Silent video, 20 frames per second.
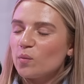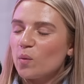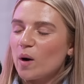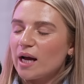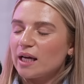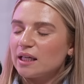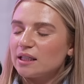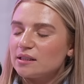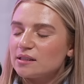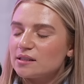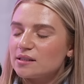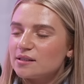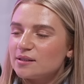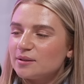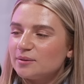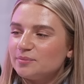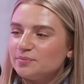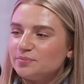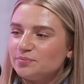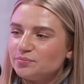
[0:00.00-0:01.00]
wise.
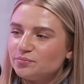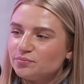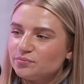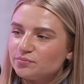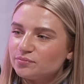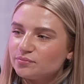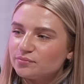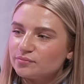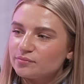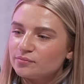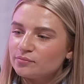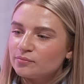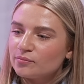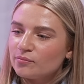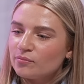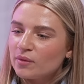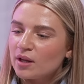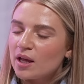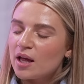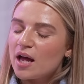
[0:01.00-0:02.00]
Yes.
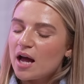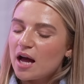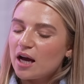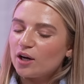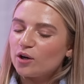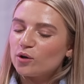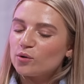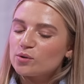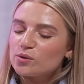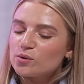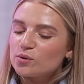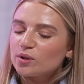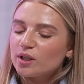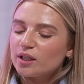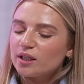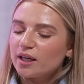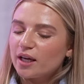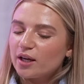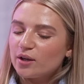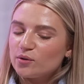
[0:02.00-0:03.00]
I also
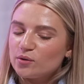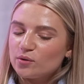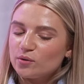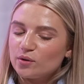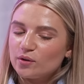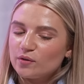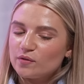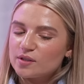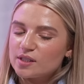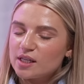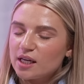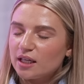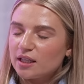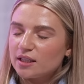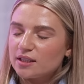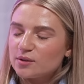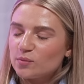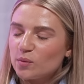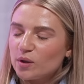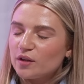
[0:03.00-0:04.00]
like how they've
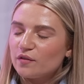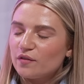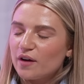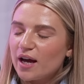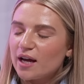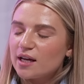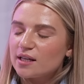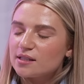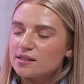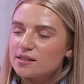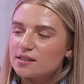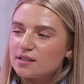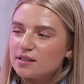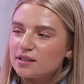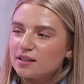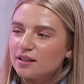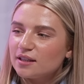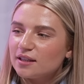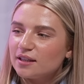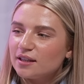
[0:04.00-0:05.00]
said when they've
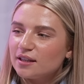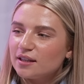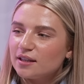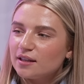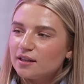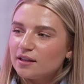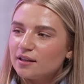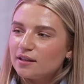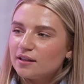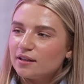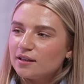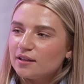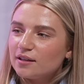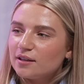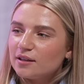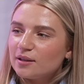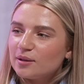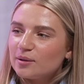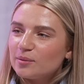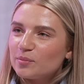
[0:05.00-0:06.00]
asked. Yeah.
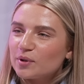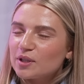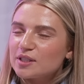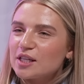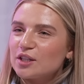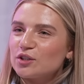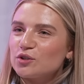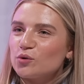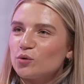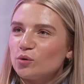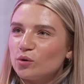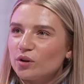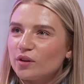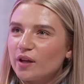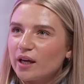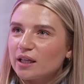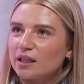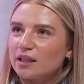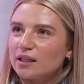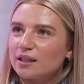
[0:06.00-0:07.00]
Because I do
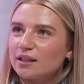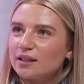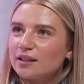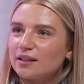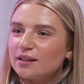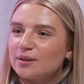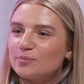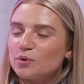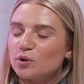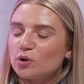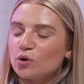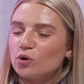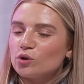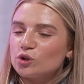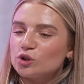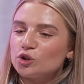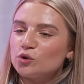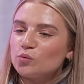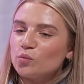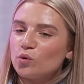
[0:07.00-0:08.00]
think
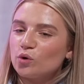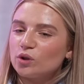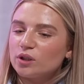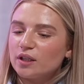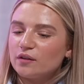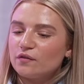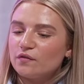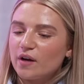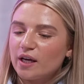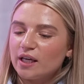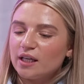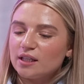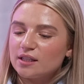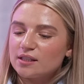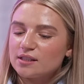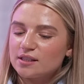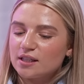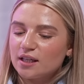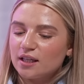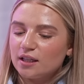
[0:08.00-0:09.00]
because you want
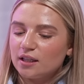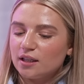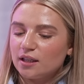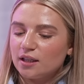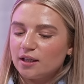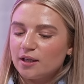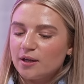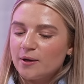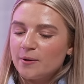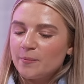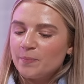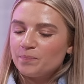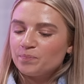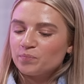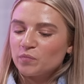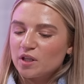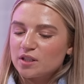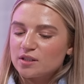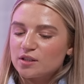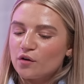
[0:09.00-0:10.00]
advice and
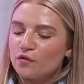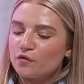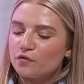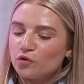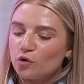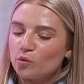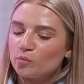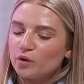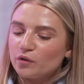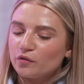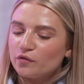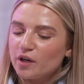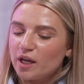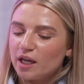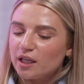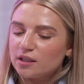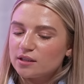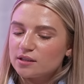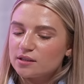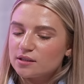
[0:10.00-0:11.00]
stuff from your
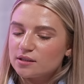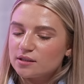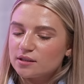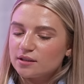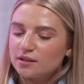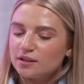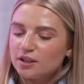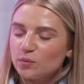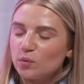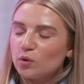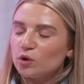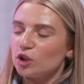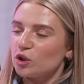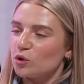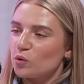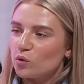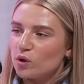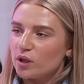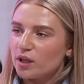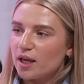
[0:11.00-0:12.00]
friends, you want to
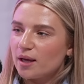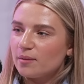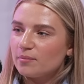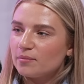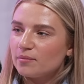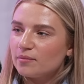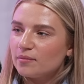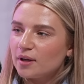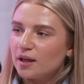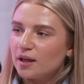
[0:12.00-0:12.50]
go to them.